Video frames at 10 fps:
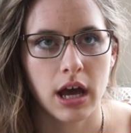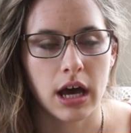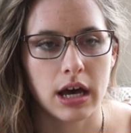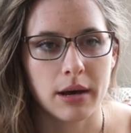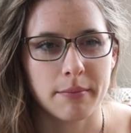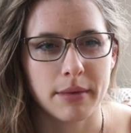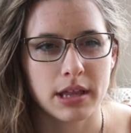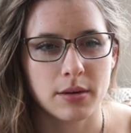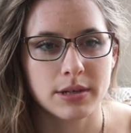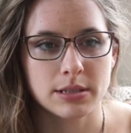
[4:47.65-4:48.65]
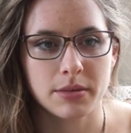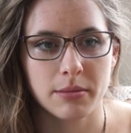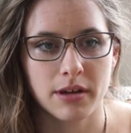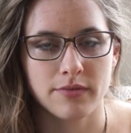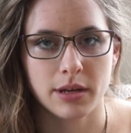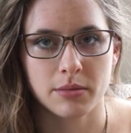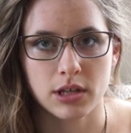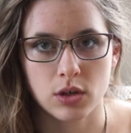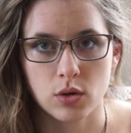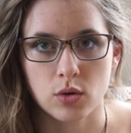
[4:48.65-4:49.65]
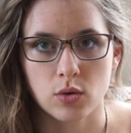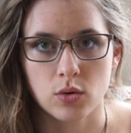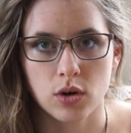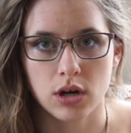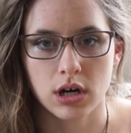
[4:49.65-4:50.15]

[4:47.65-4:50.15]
There was somebody in my family who